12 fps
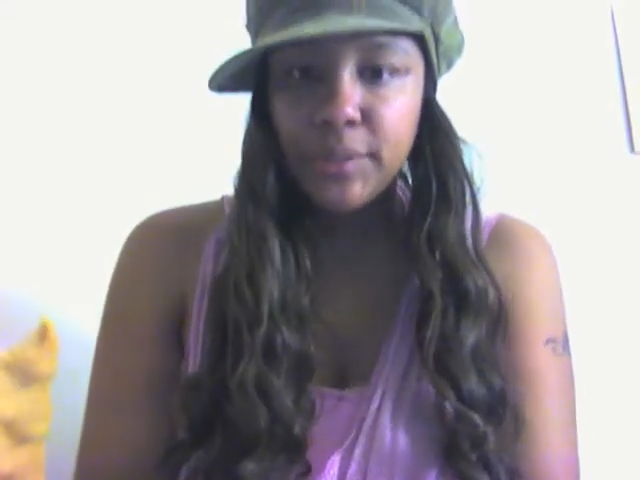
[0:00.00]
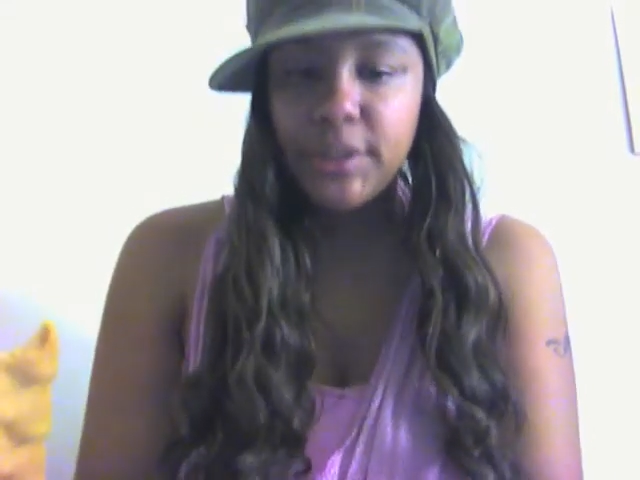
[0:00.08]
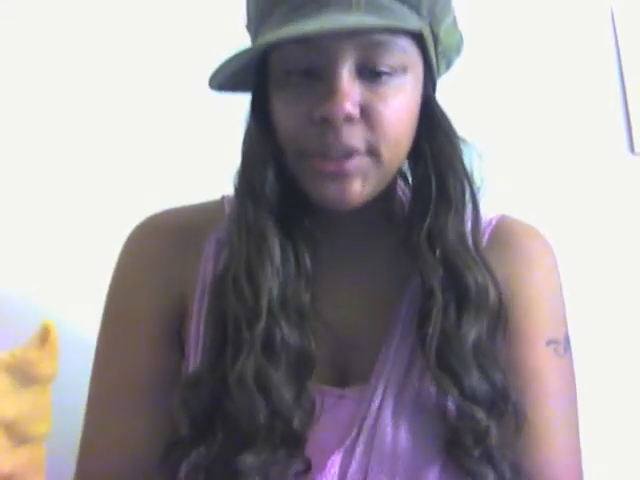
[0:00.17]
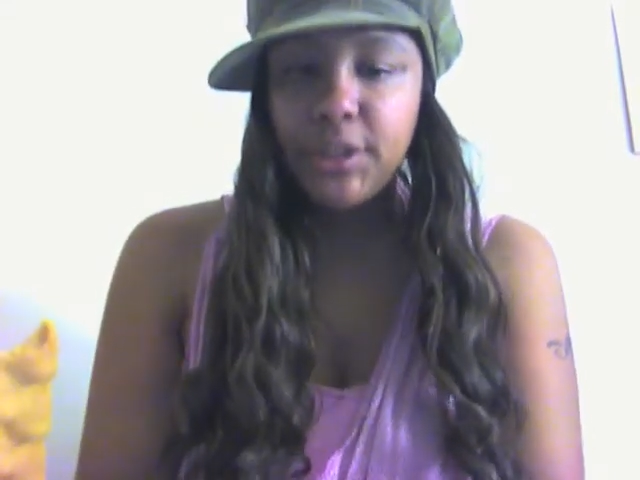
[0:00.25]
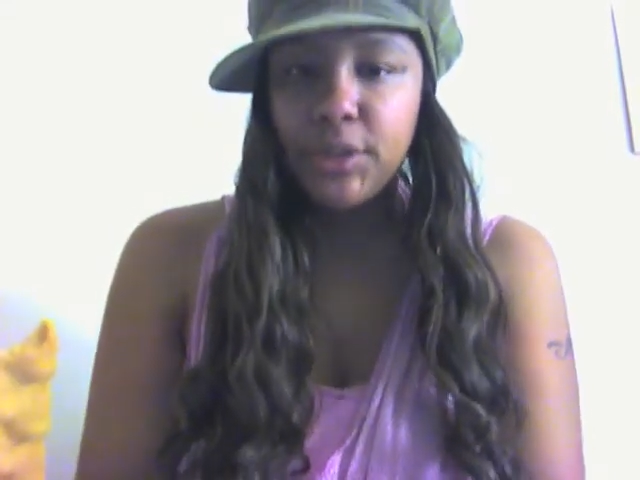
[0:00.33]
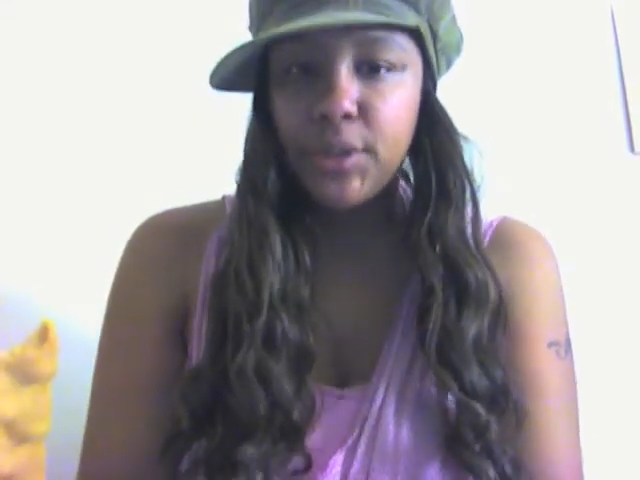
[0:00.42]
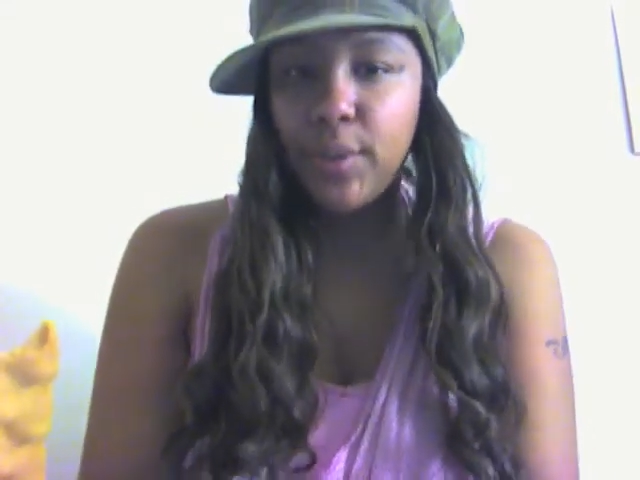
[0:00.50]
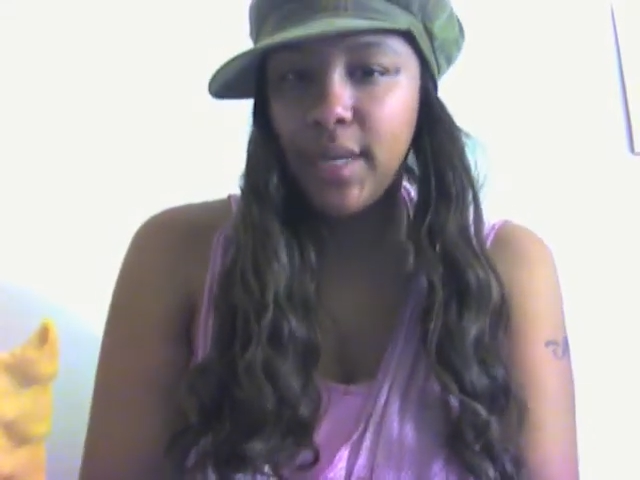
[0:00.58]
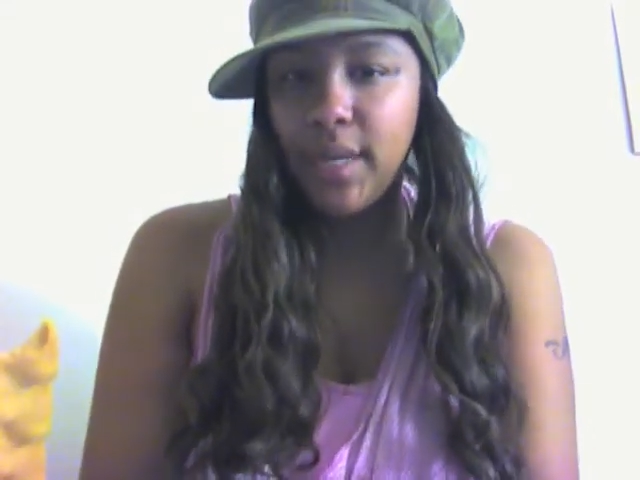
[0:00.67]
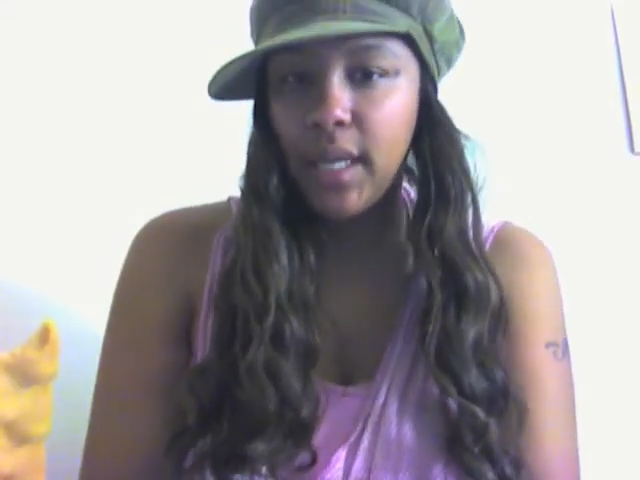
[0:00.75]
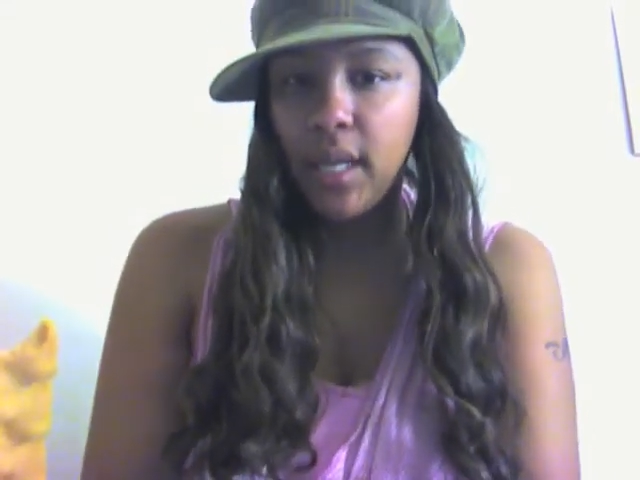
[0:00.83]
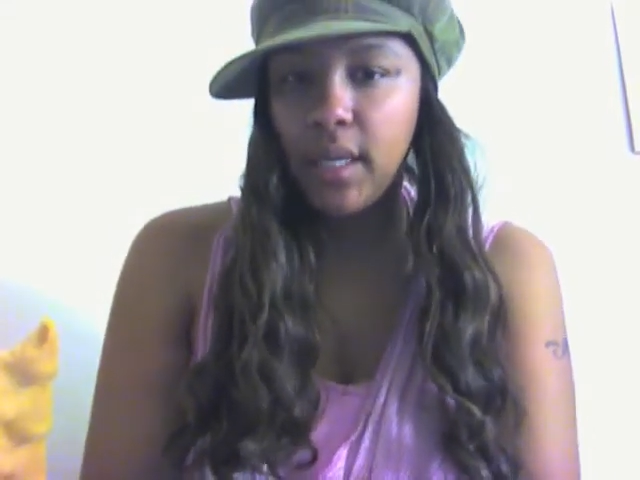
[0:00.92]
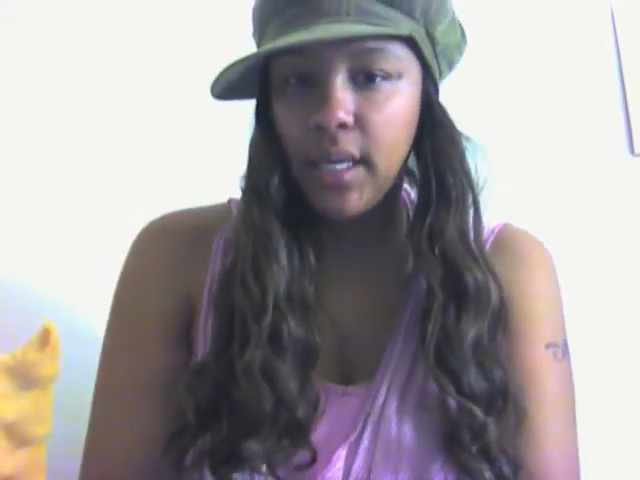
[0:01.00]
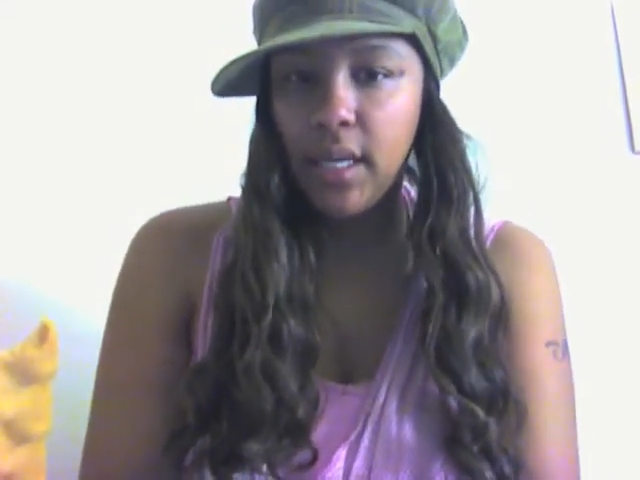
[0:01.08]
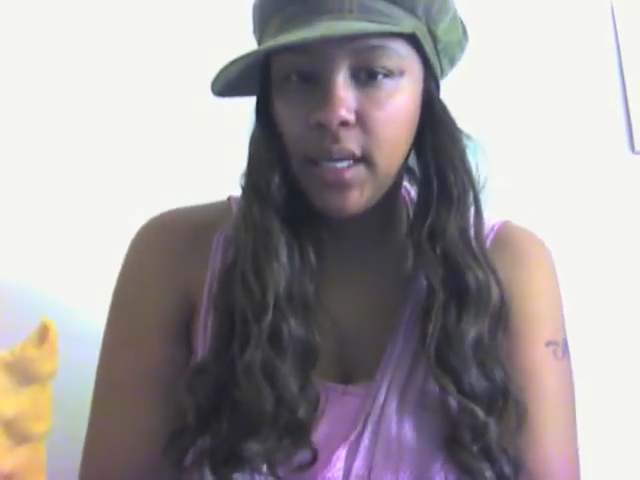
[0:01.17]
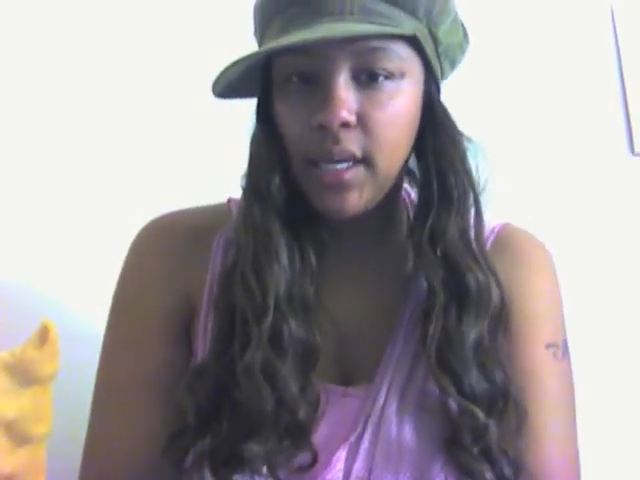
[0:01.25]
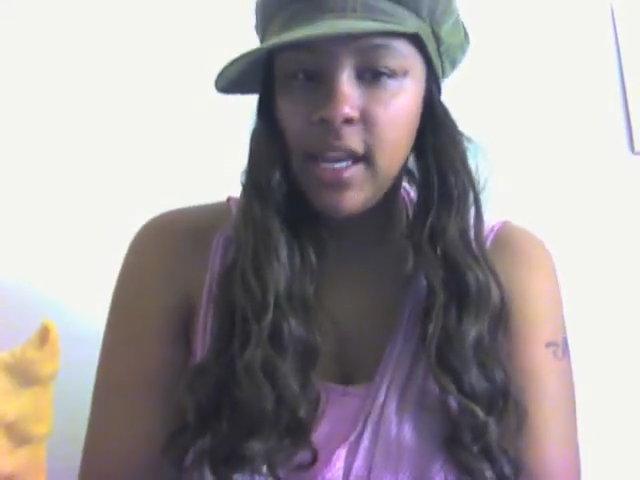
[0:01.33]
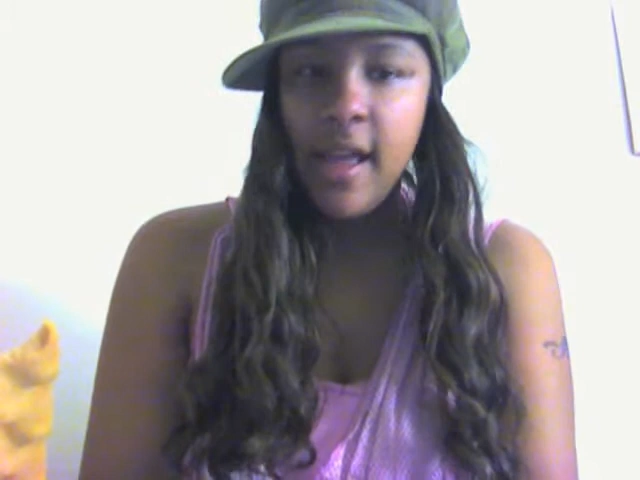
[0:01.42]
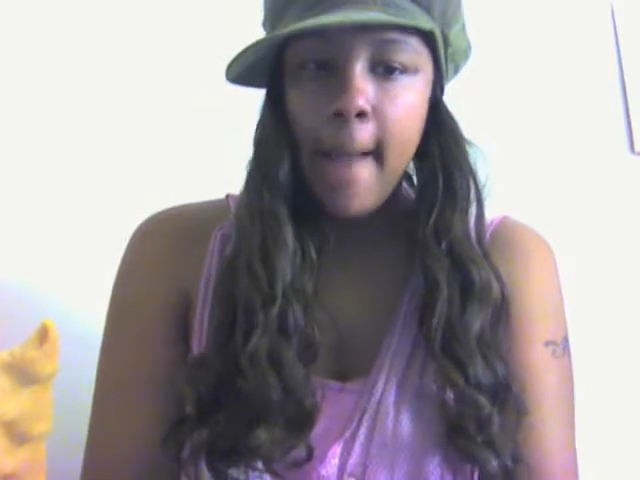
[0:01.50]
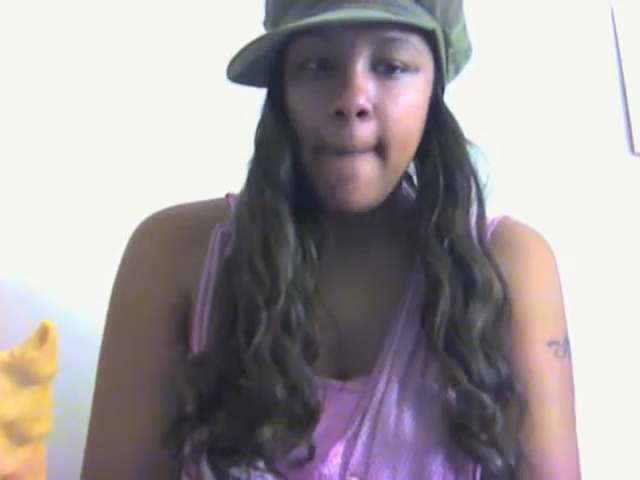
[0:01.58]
when you're sewing it in